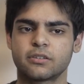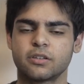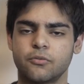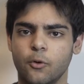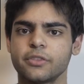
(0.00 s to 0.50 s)

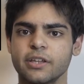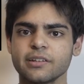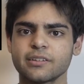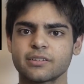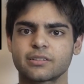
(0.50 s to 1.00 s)
To avoid
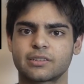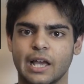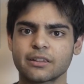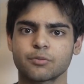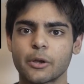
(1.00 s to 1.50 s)
this,
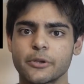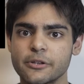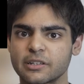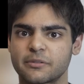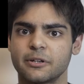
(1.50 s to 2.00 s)
that's why
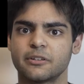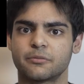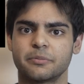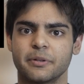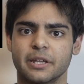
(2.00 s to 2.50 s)
we use
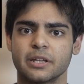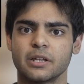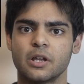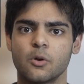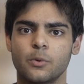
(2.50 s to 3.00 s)
experience replay.
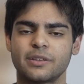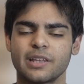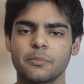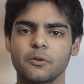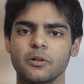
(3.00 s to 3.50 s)
We
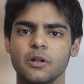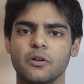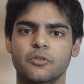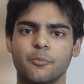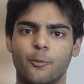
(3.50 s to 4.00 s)

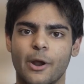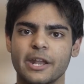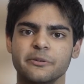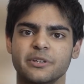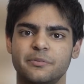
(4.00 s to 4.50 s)
sample from
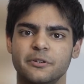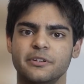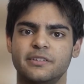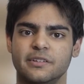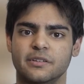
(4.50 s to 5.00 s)
random
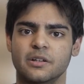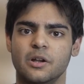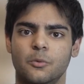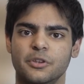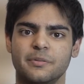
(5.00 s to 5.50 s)
experiences
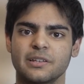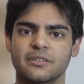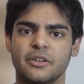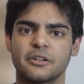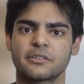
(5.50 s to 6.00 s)
where the
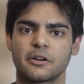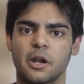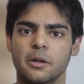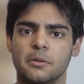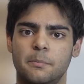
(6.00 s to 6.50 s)
Space Invaders are
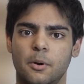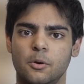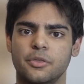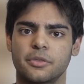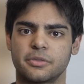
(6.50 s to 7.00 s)
on
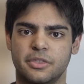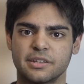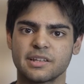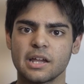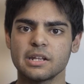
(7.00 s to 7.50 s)
both
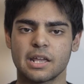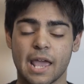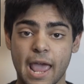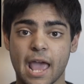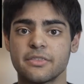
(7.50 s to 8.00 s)
this side
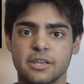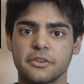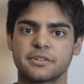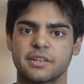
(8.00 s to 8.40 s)
and the other